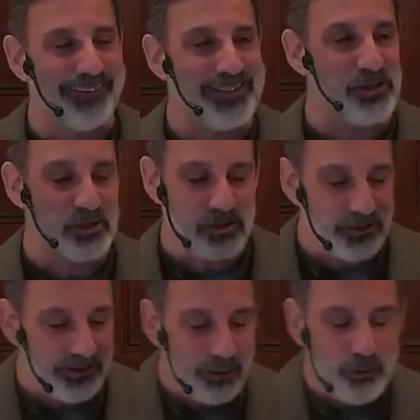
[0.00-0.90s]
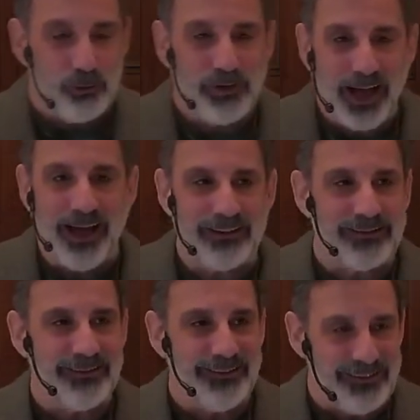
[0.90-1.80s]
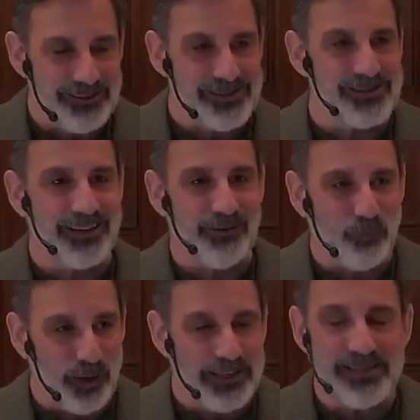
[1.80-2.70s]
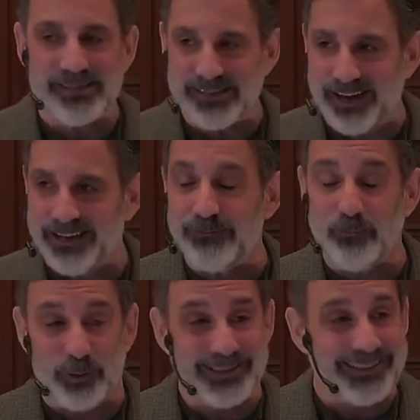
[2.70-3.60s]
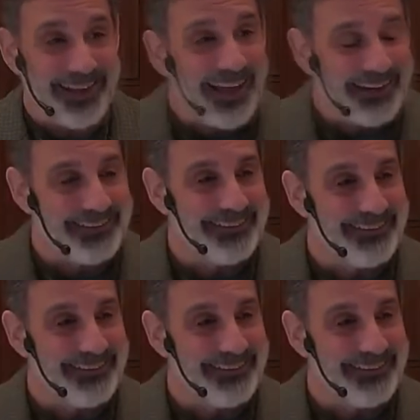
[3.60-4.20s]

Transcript: It's just who God is and what he's saying for today.